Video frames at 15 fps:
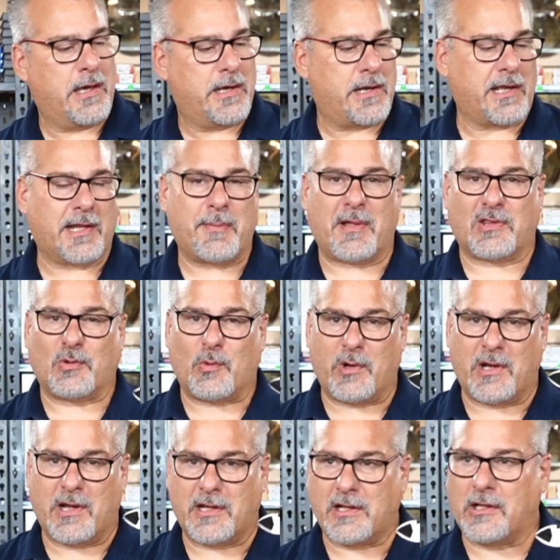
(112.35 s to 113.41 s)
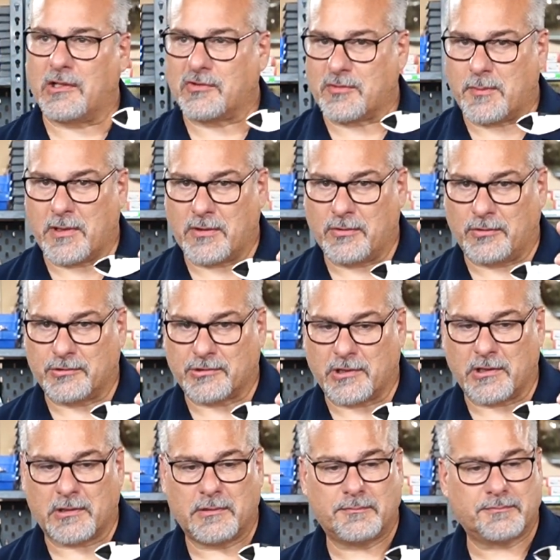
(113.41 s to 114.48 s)
and I get about twenty nine dollars from on a tool
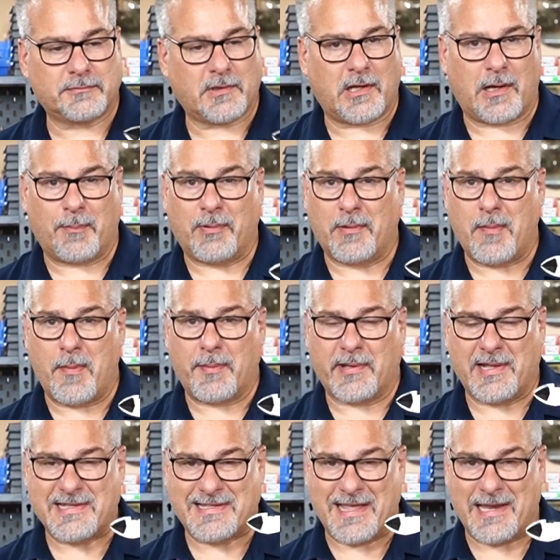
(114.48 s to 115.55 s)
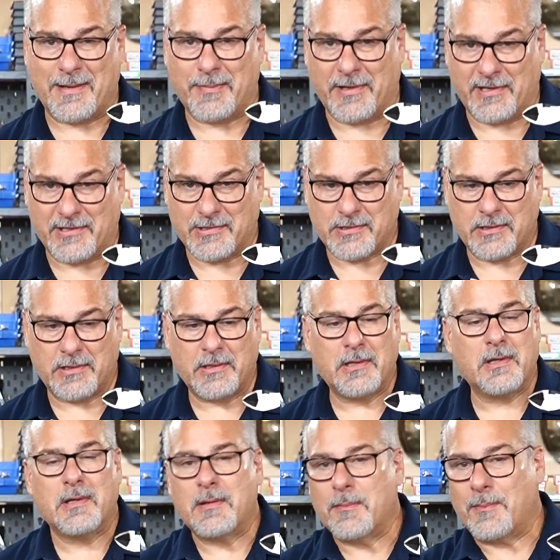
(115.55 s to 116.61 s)
truck, and I'll put them up against anybody's.
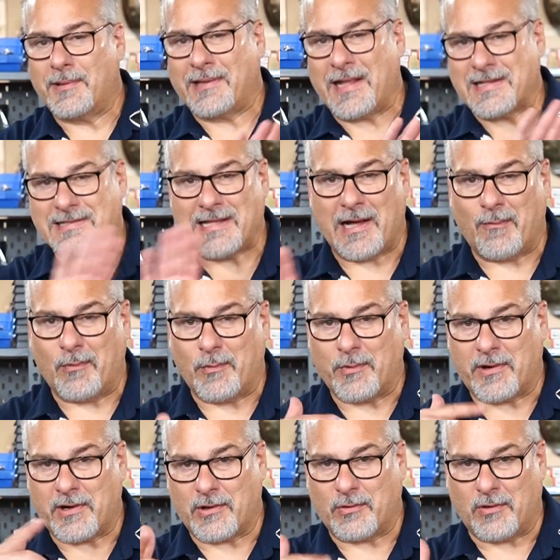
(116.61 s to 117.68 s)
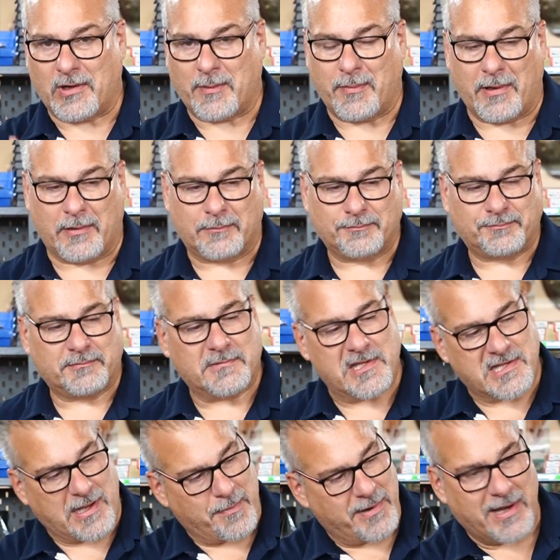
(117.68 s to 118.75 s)
But that's not what we're here to talk about.
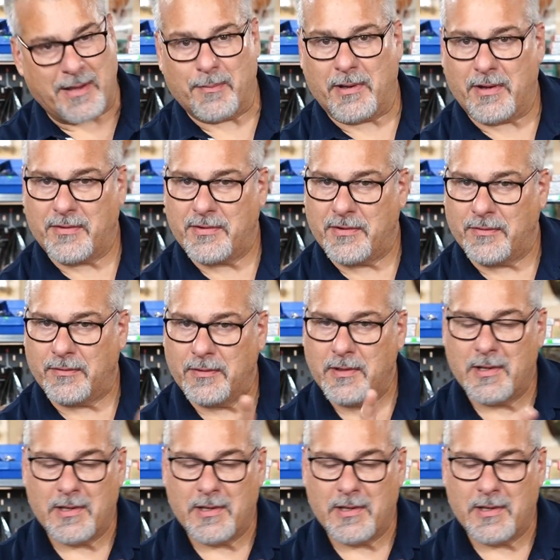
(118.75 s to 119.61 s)
It's got my name on it too.